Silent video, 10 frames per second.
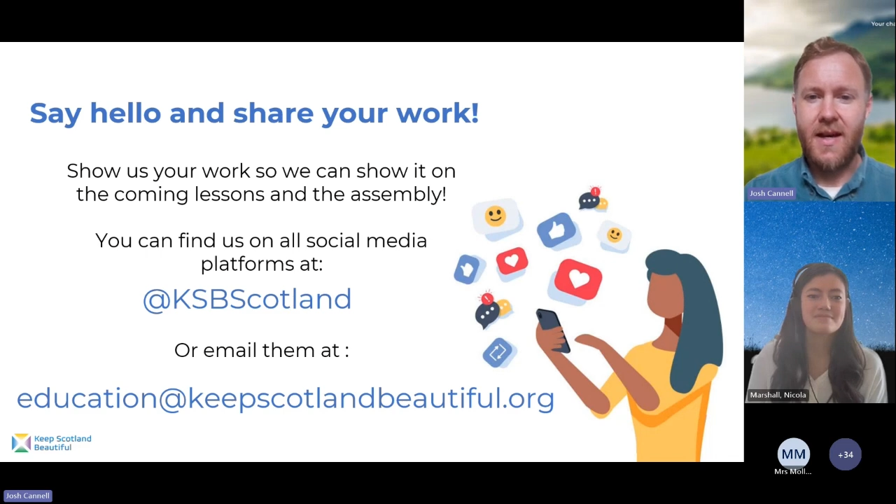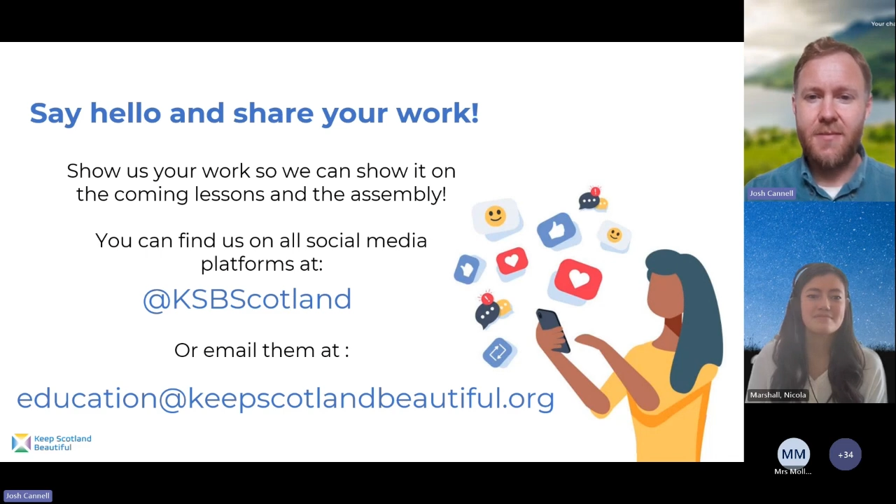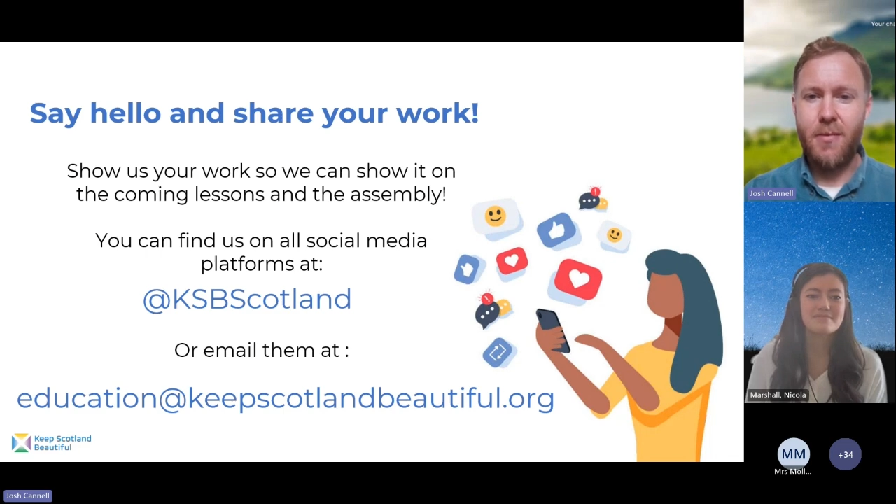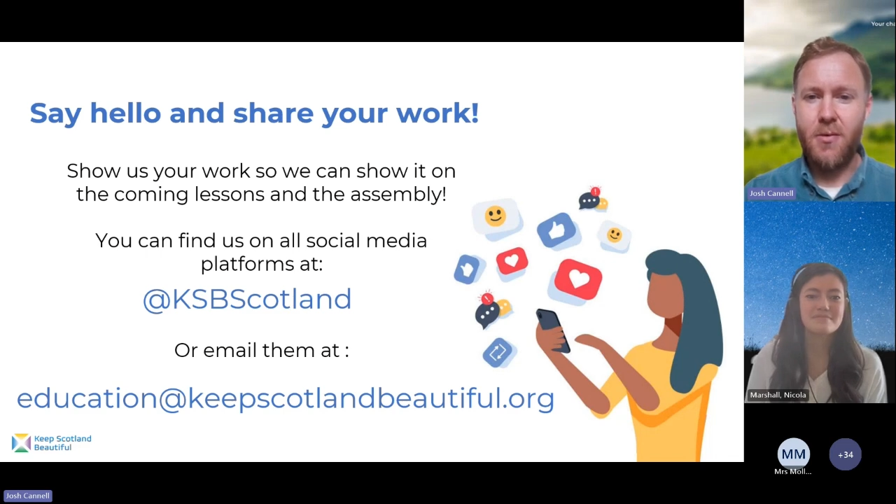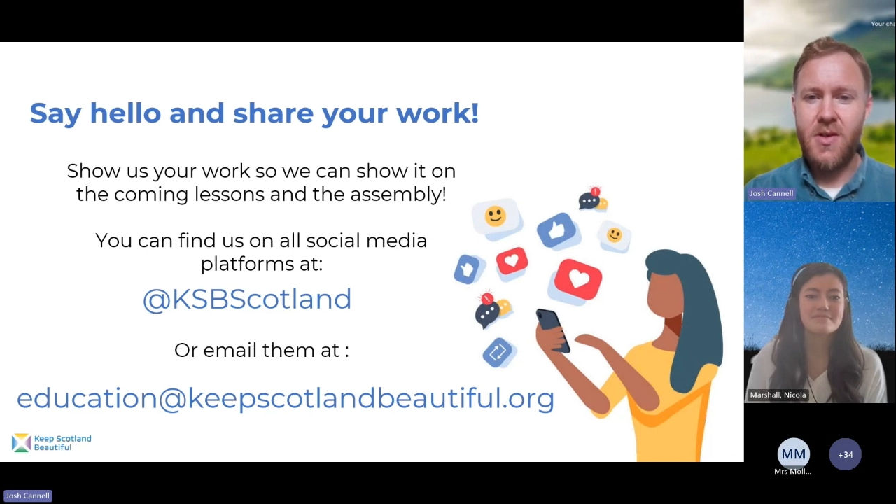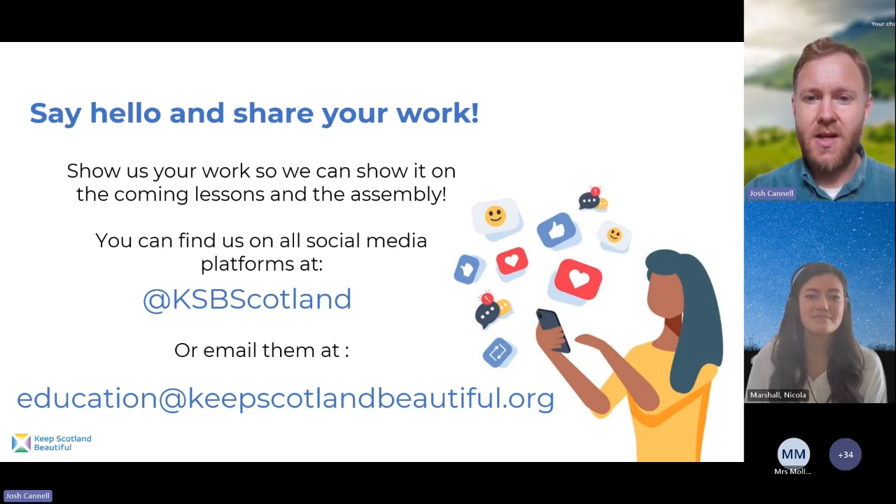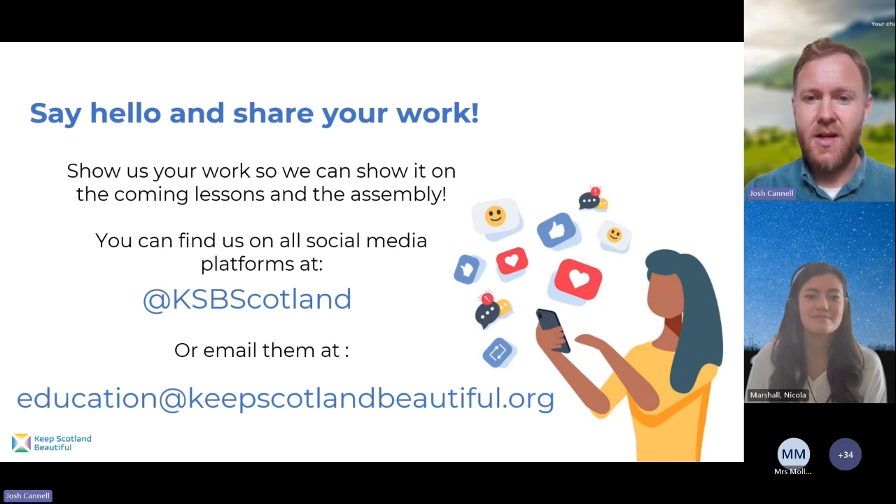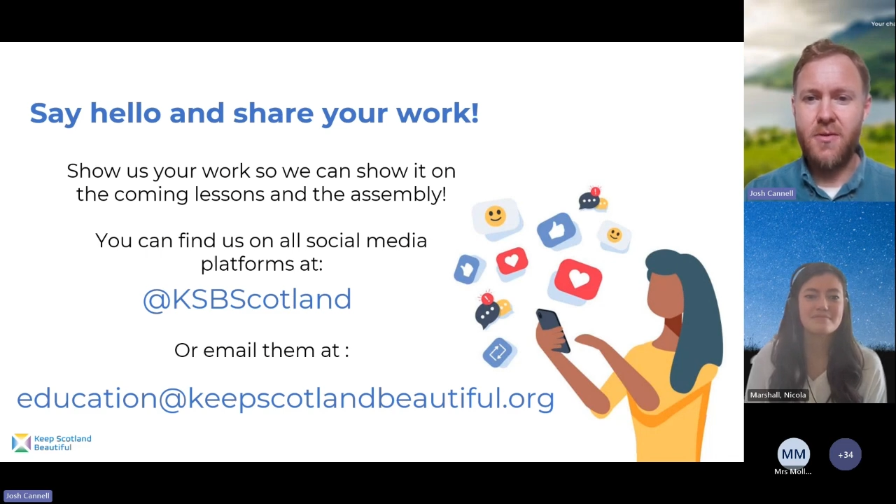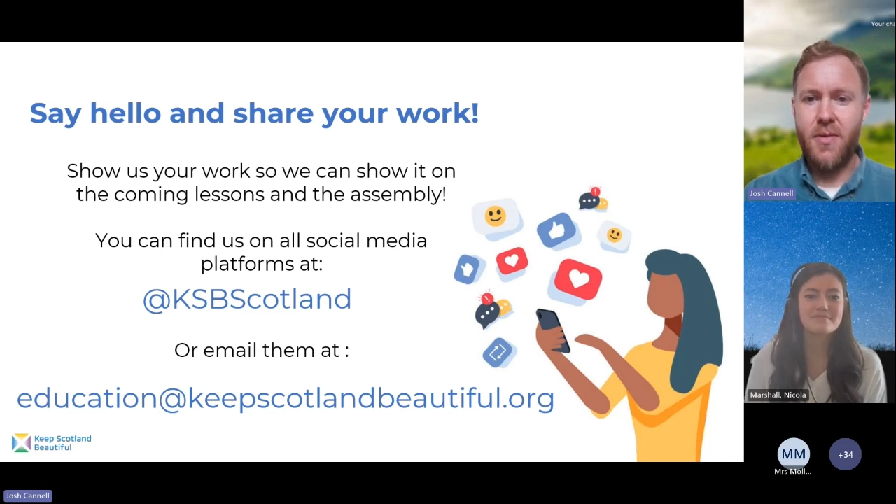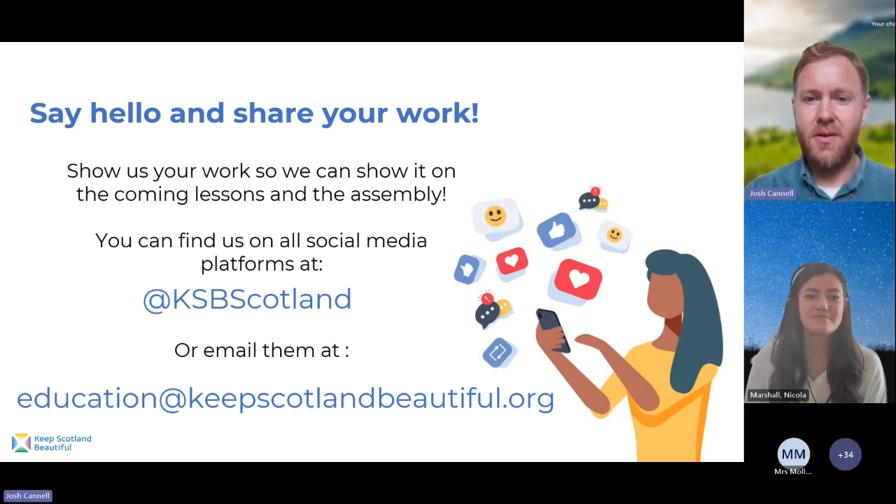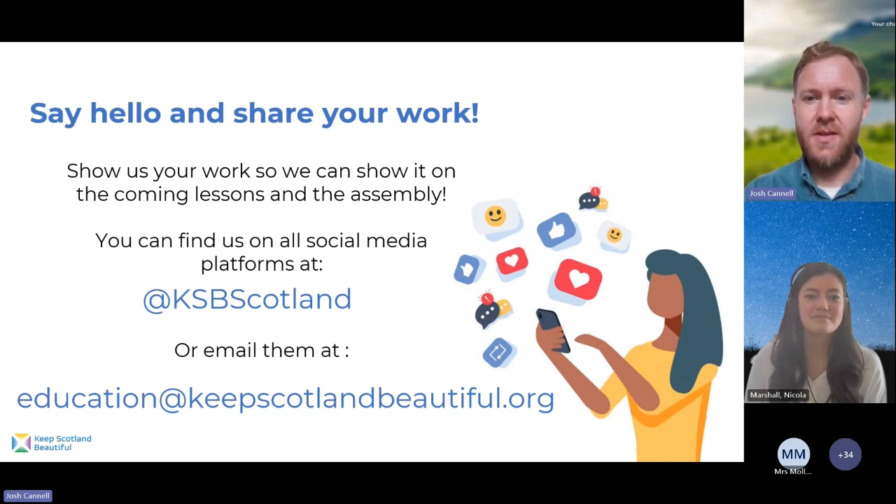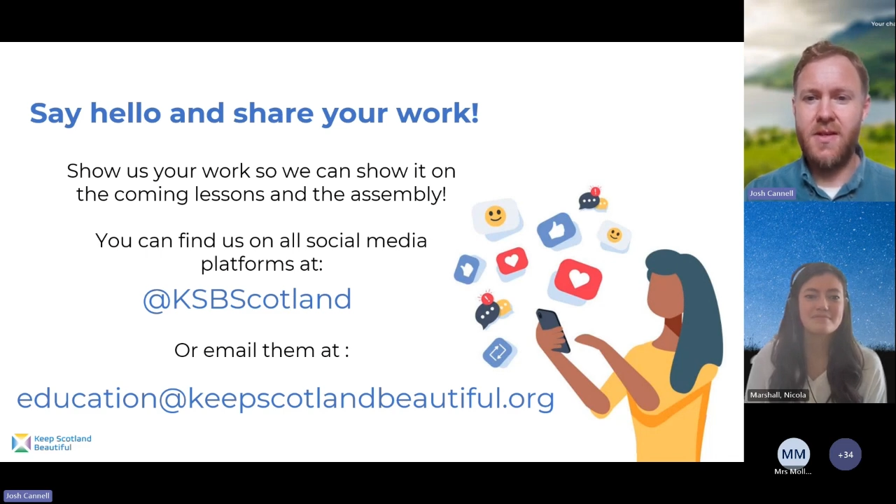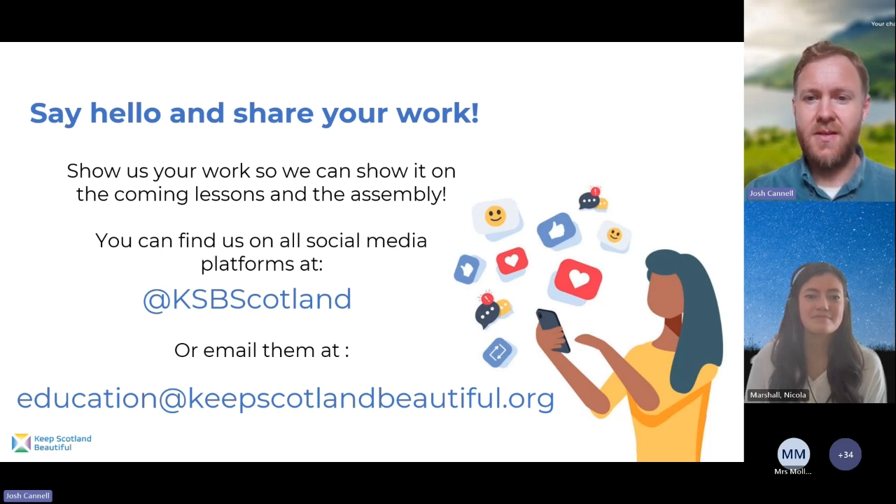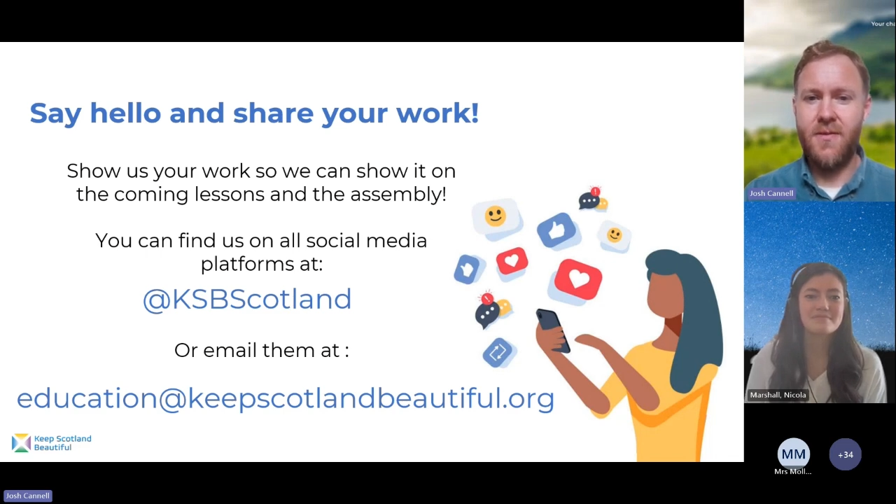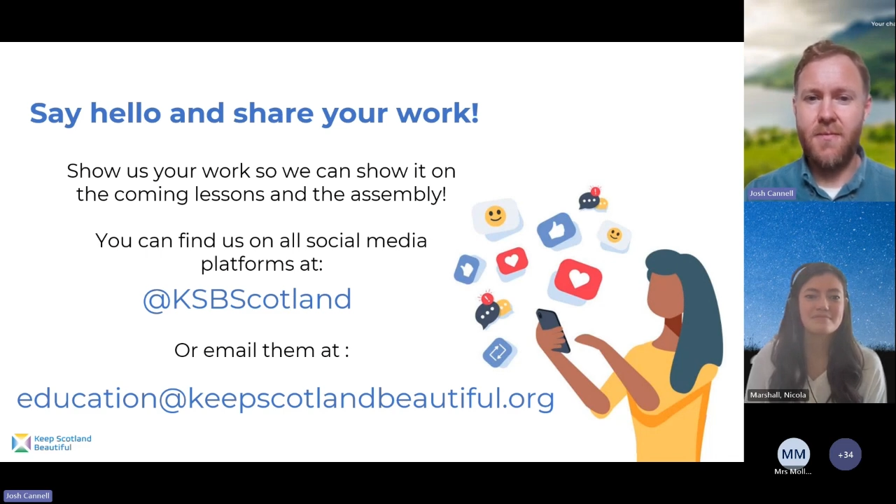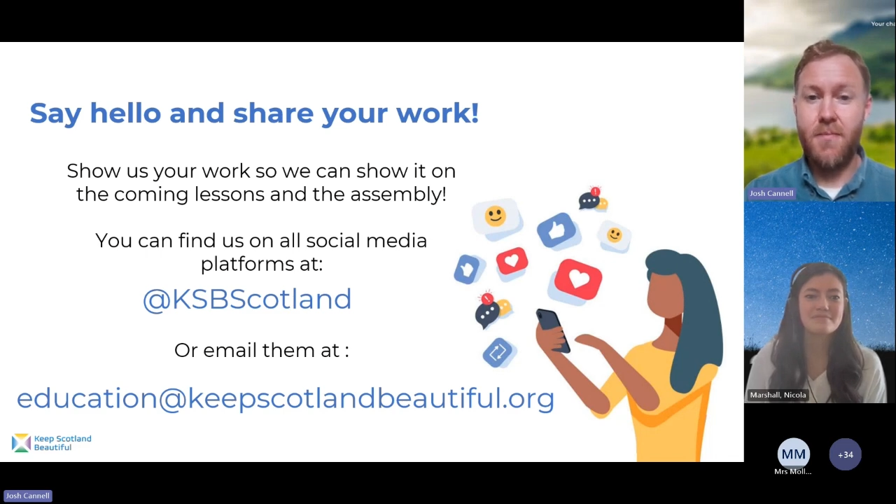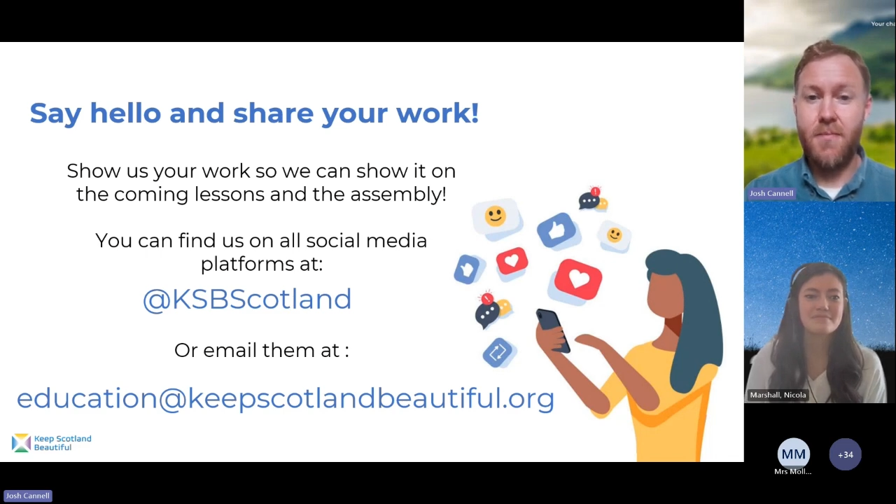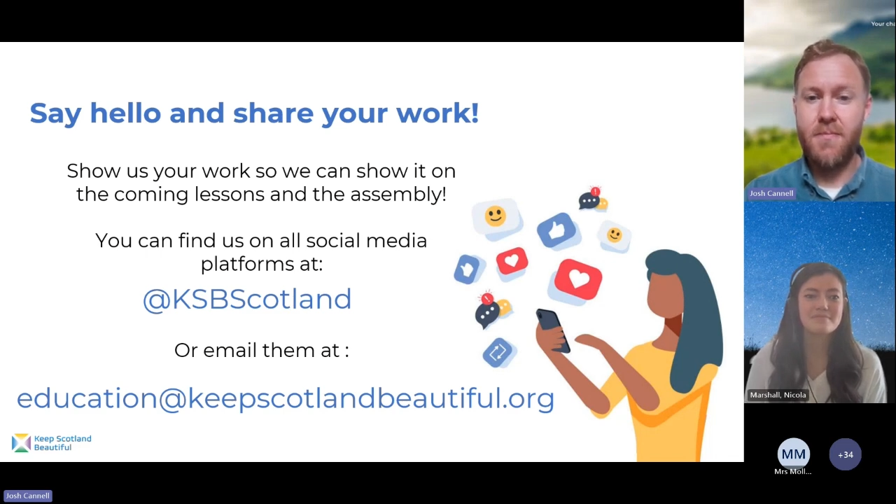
and we will share your posts from